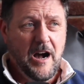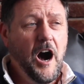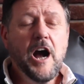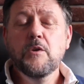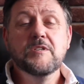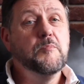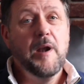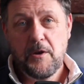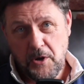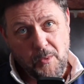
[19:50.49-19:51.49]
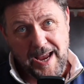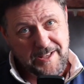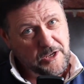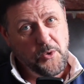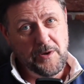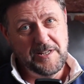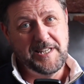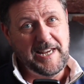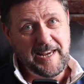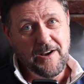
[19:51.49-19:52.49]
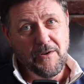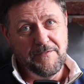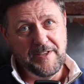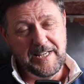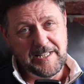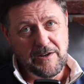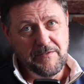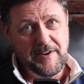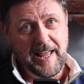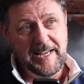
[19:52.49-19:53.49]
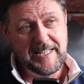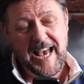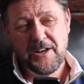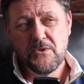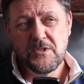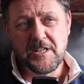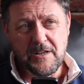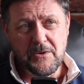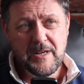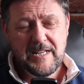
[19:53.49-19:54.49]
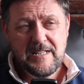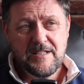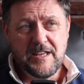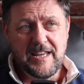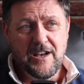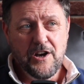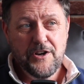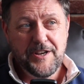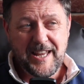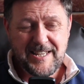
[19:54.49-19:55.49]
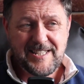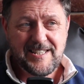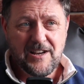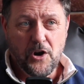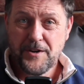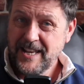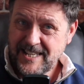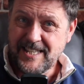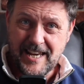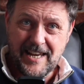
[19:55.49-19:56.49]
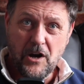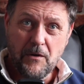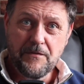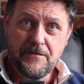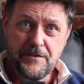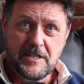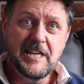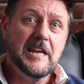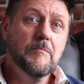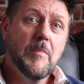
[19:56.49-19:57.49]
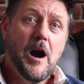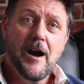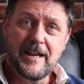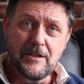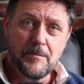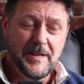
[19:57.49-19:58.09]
I was blown away at the quality of these overlays and also the earnest honesty of the team behind them.